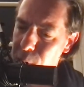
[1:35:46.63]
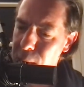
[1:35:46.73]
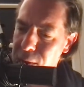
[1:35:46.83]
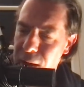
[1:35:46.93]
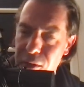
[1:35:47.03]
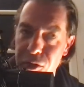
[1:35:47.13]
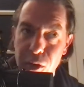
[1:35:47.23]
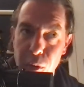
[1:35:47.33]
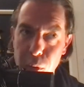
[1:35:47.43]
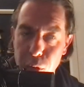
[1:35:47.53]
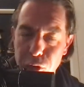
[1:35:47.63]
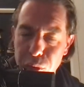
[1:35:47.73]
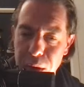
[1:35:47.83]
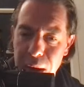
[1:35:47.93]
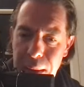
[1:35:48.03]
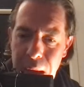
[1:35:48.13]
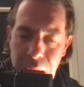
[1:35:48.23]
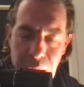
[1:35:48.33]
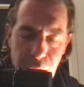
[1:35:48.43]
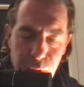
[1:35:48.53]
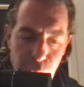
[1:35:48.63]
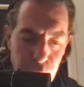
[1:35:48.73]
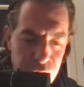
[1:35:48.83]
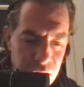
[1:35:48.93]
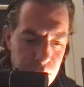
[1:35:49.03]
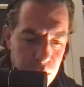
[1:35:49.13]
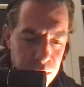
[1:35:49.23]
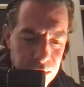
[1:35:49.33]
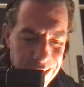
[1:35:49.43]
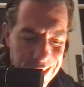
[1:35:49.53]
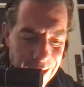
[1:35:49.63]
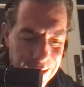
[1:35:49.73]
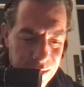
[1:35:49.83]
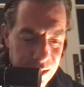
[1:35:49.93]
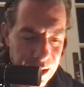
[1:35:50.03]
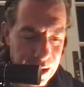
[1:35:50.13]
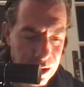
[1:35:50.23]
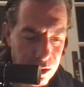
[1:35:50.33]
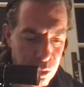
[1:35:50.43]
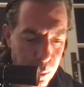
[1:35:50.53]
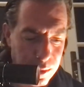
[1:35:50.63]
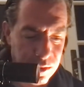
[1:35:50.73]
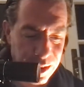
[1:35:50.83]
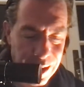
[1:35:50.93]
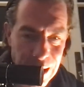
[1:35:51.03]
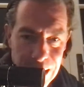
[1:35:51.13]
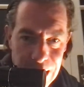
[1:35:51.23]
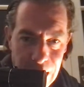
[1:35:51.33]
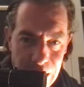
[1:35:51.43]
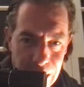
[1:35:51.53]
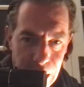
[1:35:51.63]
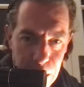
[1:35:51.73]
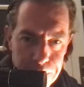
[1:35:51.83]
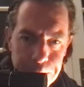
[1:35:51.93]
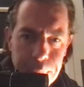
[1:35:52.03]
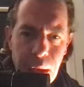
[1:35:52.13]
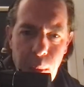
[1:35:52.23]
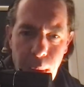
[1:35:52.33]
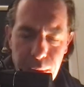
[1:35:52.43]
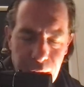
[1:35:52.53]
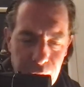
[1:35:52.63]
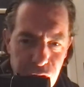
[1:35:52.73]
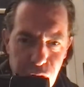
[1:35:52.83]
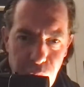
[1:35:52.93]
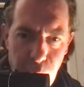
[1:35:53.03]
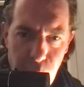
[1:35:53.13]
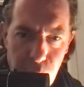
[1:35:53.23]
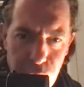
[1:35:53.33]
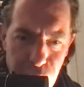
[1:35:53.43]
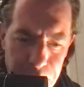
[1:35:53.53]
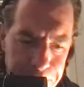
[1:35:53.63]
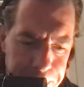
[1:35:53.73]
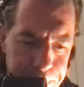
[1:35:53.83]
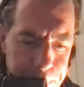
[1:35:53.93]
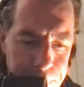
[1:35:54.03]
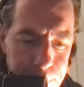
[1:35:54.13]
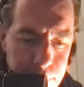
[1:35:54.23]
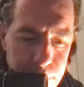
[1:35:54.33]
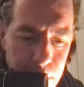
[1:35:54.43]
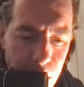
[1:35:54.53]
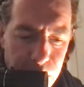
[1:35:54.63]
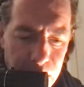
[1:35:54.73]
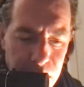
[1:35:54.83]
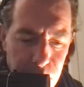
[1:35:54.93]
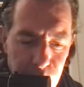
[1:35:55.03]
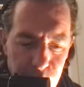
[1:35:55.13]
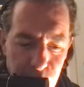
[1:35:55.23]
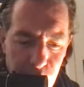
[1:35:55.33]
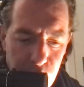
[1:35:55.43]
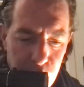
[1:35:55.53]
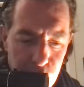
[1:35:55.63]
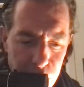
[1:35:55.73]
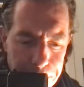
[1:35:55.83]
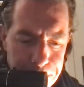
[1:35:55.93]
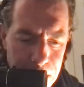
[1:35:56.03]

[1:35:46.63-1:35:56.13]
Well done to Audrey. Of course, it was 1929. Well done to Audrey. Thank you to Audrey.